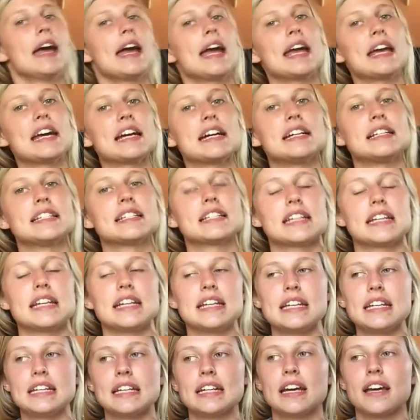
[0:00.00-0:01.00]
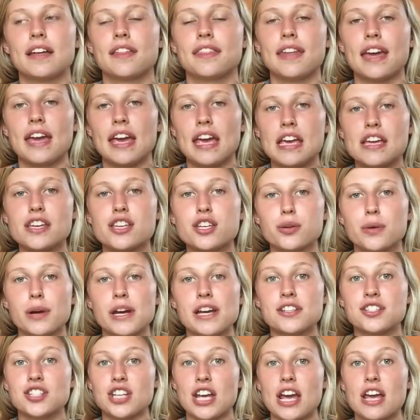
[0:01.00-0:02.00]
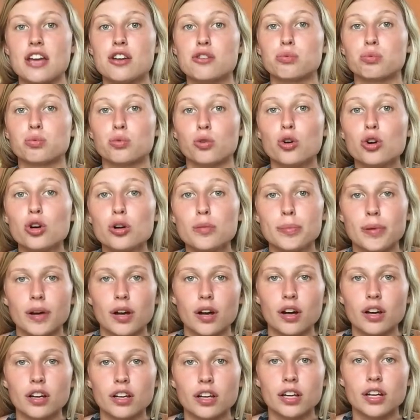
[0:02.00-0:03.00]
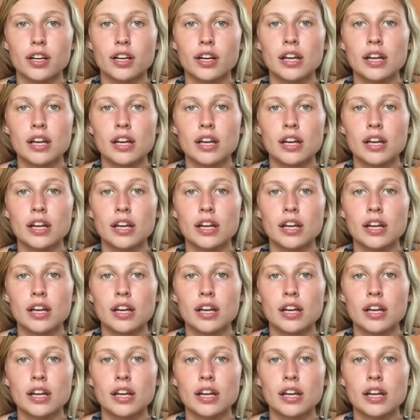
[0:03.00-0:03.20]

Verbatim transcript: And in the AQHA rule book,